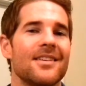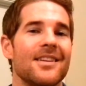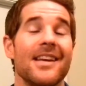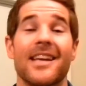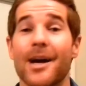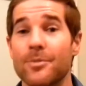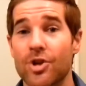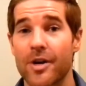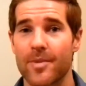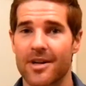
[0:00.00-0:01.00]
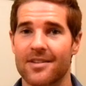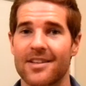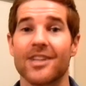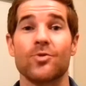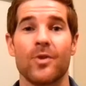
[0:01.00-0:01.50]
he kept dreaming.
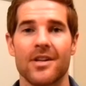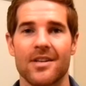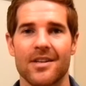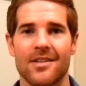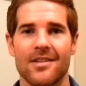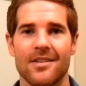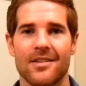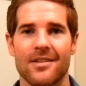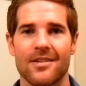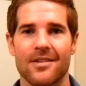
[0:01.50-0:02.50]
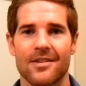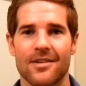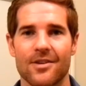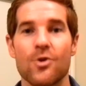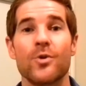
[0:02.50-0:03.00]
That's what he did.
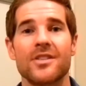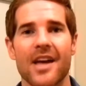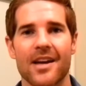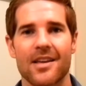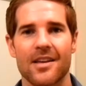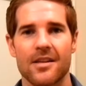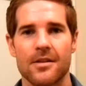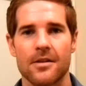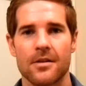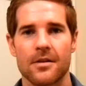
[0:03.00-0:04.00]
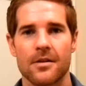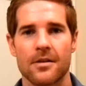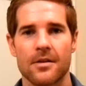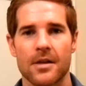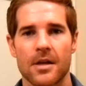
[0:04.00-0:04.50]
Who was that kid?
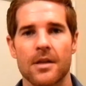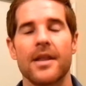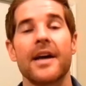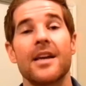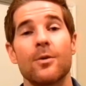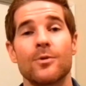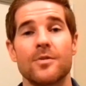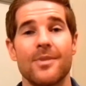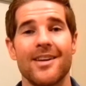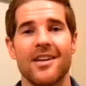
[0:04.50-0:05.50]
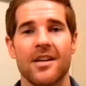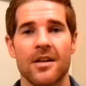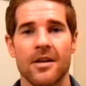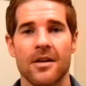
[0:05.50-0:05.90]
That kid was me.